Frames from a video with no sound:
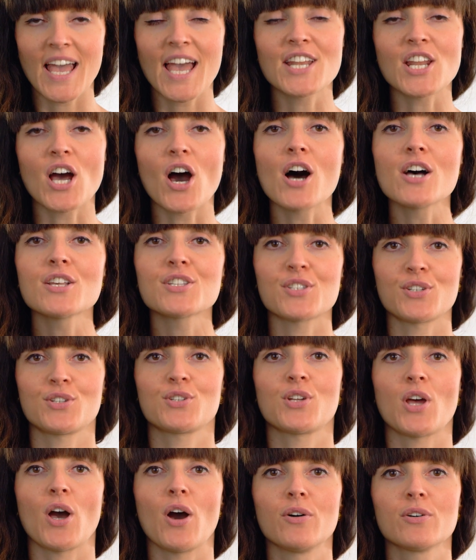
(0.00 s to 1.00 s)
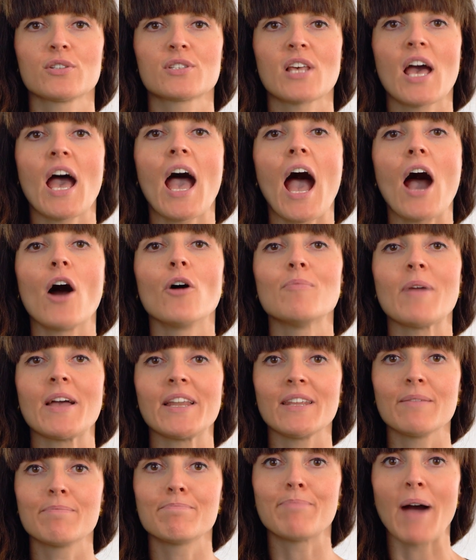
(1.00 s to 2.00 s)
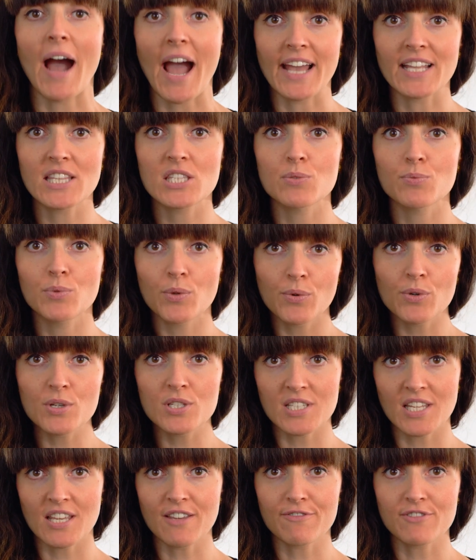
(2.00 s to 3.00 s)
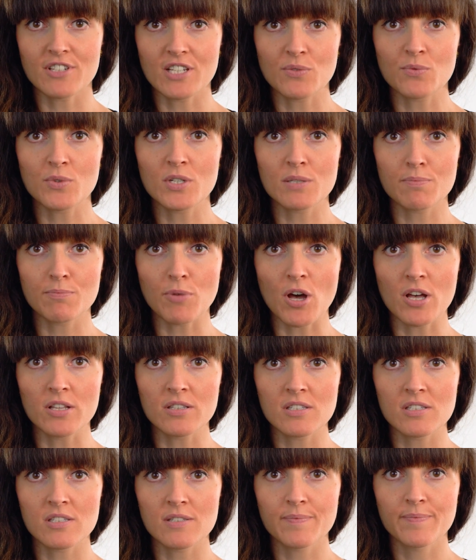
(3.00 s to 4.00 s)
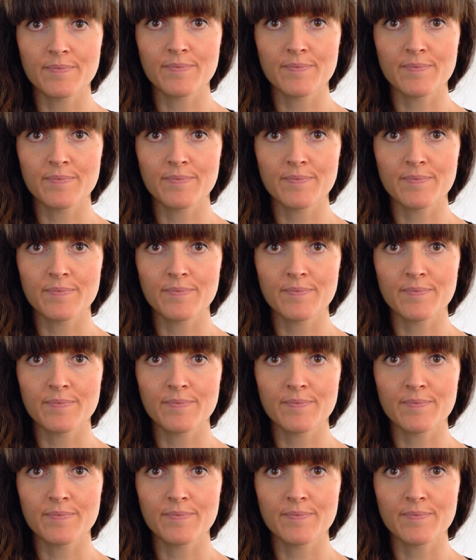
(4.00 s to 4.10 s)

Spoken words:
It also shows how many bytes were received in response,